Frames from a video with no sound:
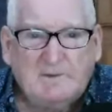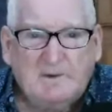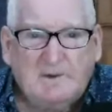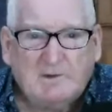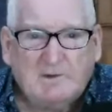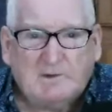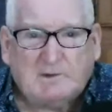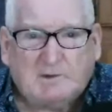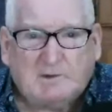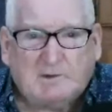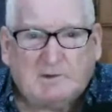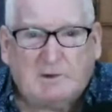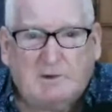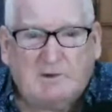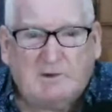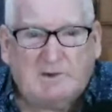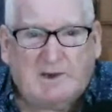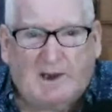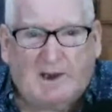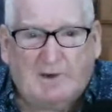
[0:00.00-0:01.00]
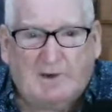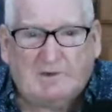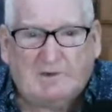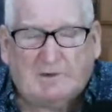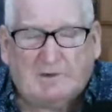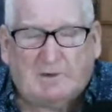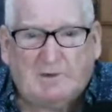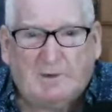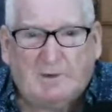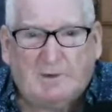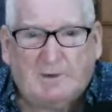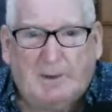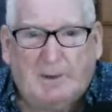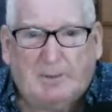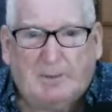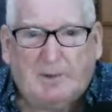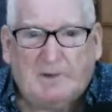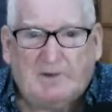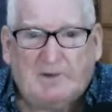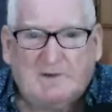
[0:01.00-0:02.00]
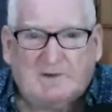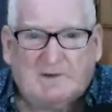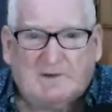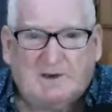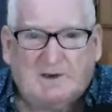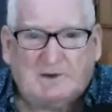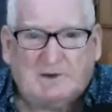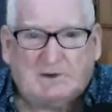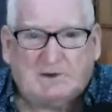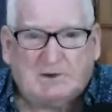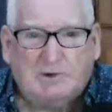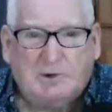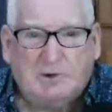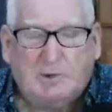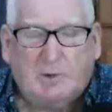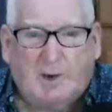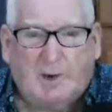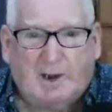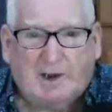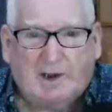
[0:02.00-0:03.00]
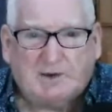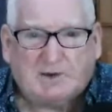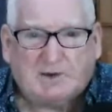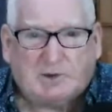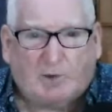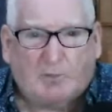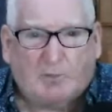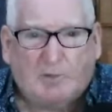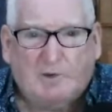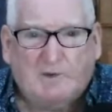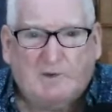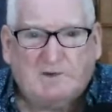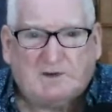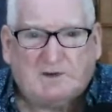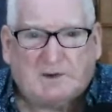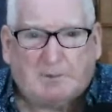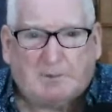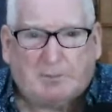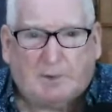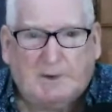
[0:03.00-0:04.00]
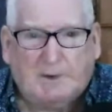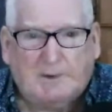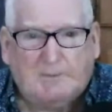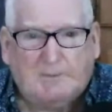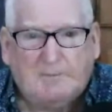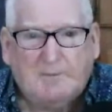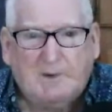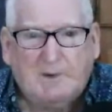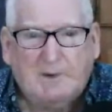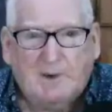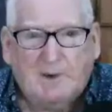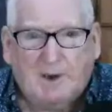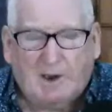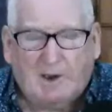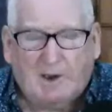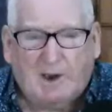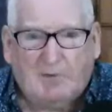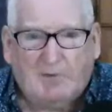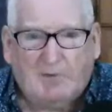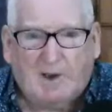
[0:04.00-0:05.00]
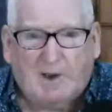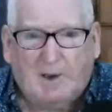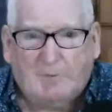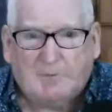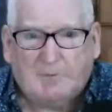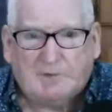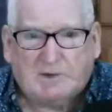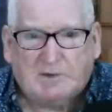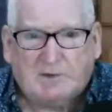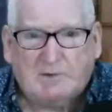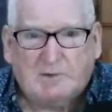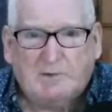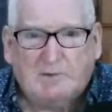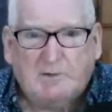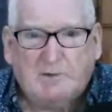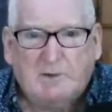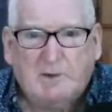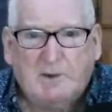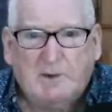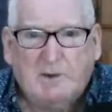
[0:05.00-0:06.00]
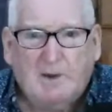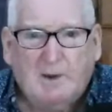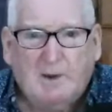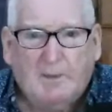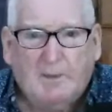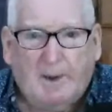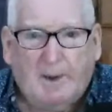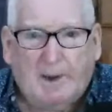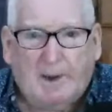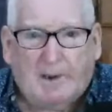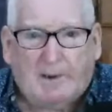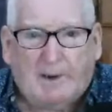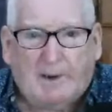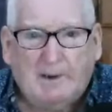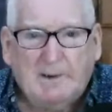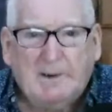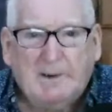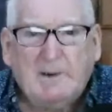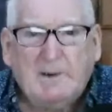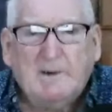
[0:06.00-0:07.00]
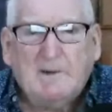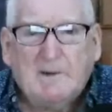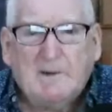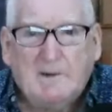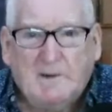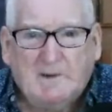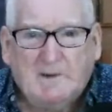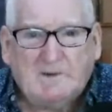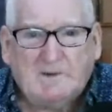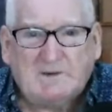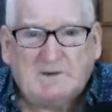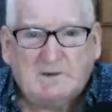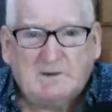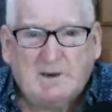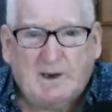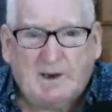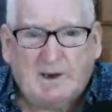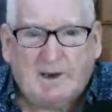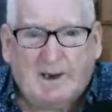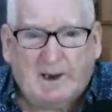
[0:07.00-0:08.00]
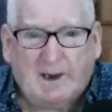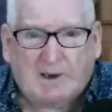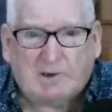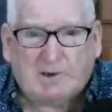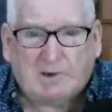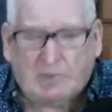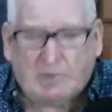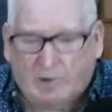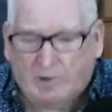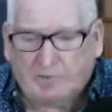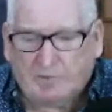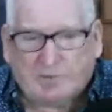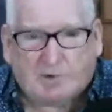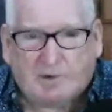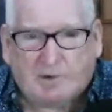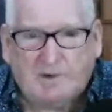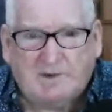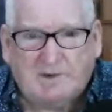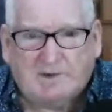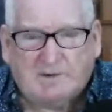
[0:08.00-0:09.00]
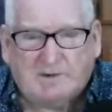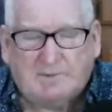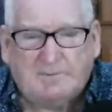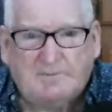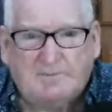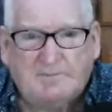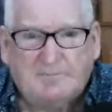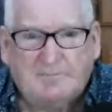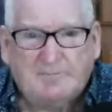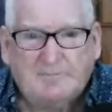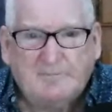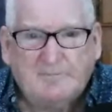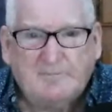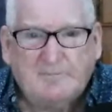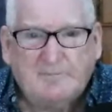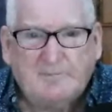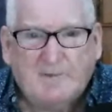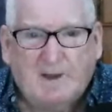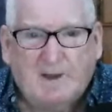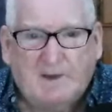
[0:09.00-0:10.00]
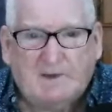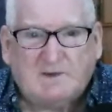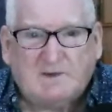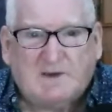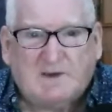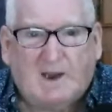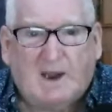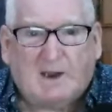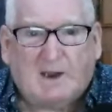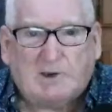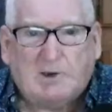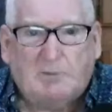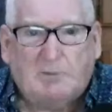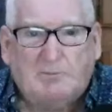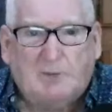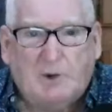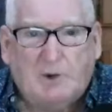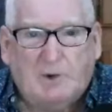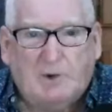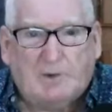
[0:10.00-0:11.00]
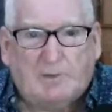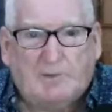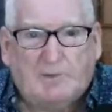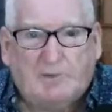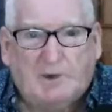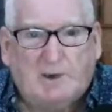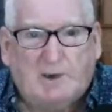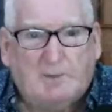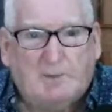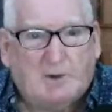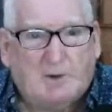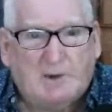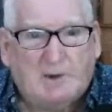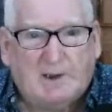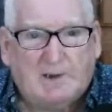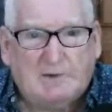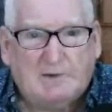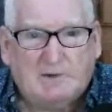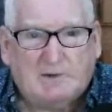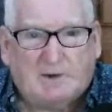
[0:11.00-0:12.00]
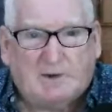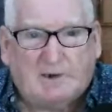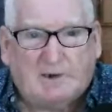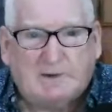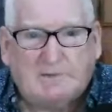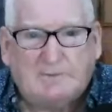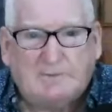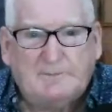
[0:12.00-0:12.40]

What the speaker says: To turn guns on the people of this nation who are sovereign and supreme and have absolute power is an act of treason. And it's an act of murder if anybody had died.